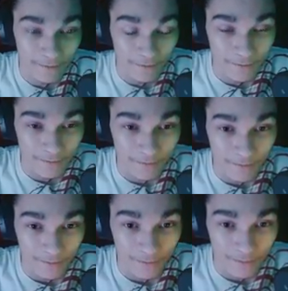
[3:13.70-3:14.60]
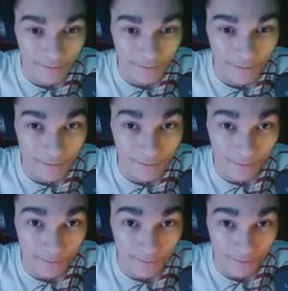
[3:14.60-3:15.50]

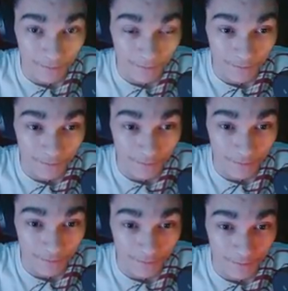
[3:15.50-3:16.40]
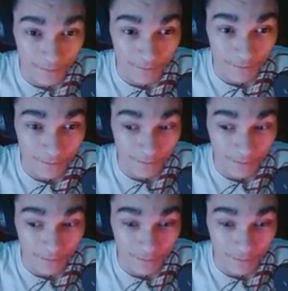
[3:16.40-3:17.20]
No one is speaking in this clip.